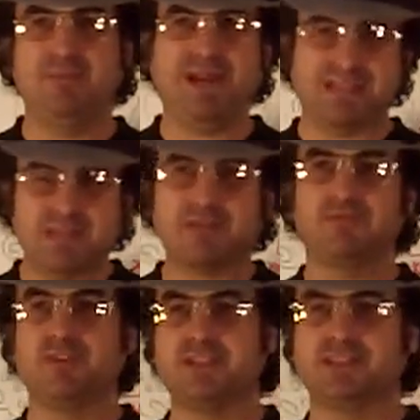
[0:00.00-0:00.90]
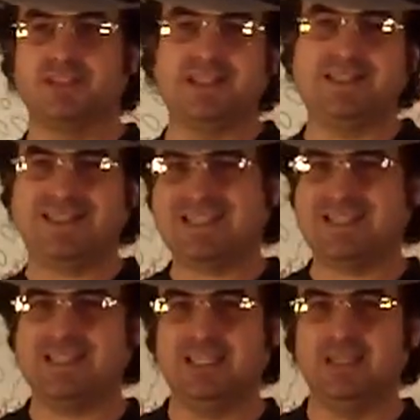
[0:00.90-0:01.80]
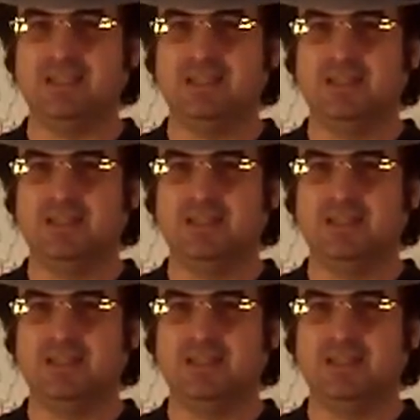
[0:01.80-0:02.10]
magnetic flux line density.